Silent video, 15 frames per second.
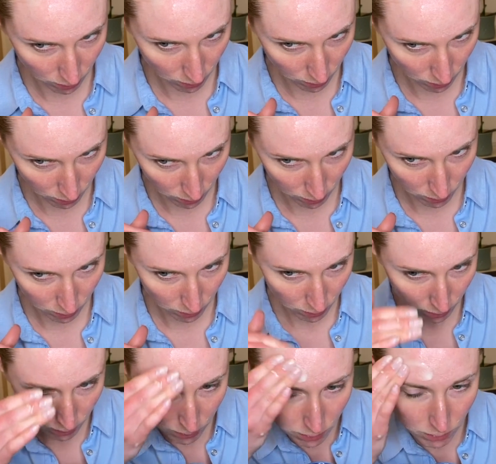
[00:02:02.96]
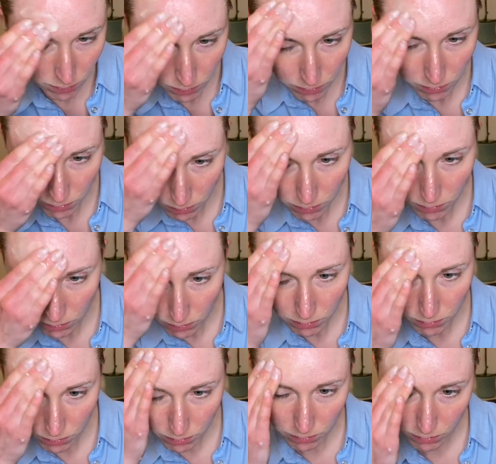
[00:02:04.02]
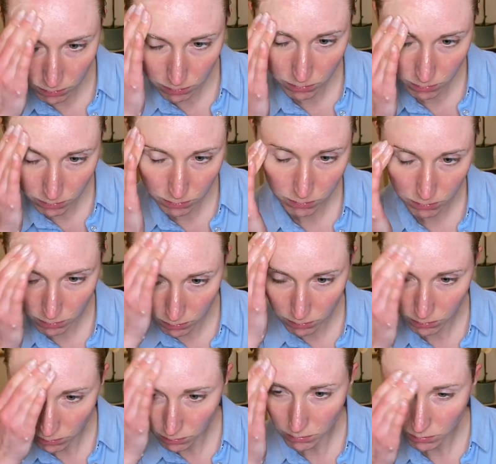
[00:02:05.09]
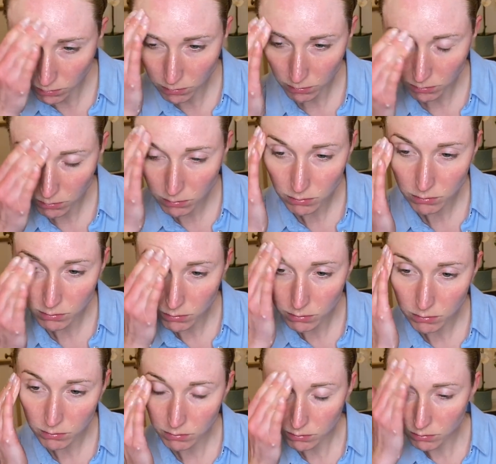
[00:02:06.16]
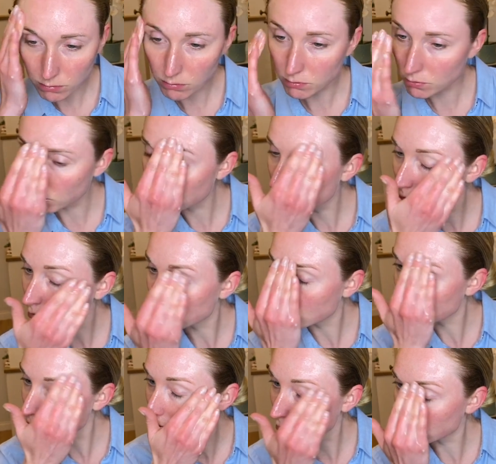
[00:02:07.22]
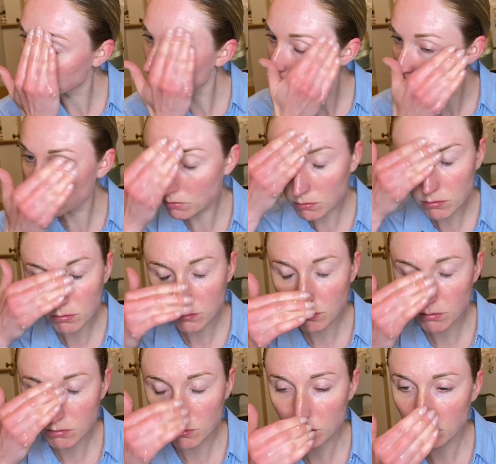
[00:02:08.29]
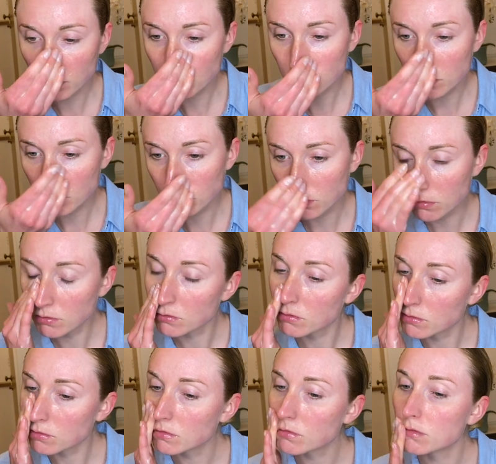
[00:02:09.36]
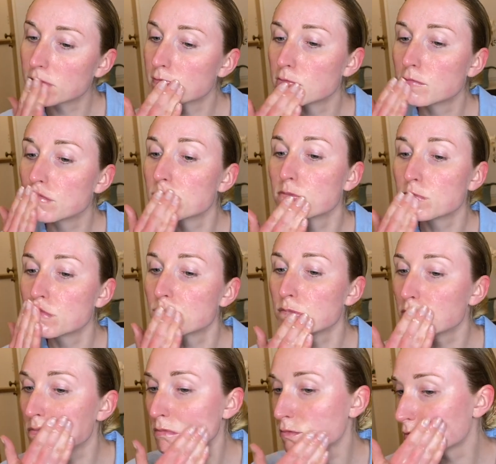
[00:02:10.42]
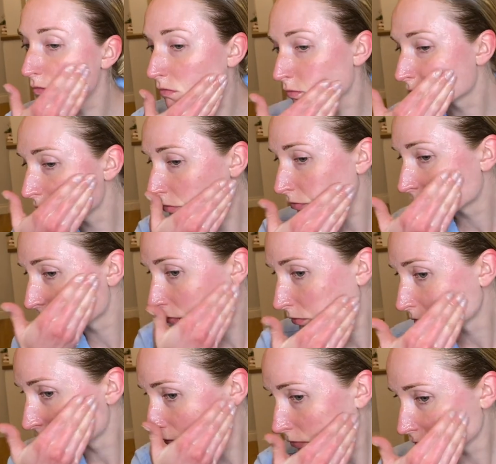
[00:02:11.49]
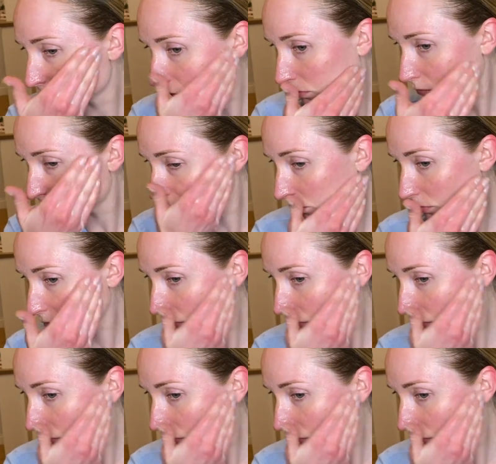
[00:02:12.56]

either putting a little bit more Greek yogurt or a little bit more honey in. So when applying the product, don't forget your ears. They're still part of your skin, so it's really important to cover those as well.